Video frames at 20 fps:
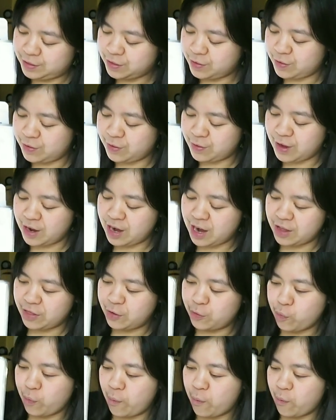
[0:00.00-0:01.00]
So
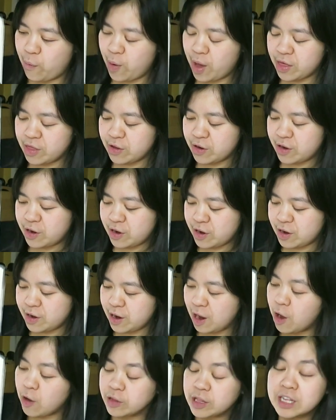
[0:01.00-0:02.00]
another
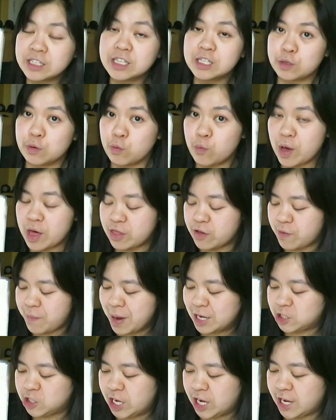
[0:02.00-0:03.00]
weather. Oh, this is a weather
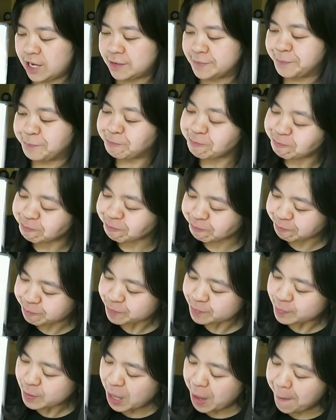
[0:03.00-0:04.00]
matching
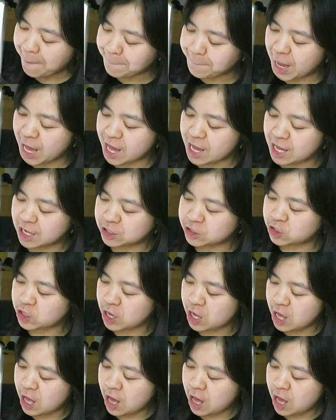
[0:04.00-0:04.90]
page.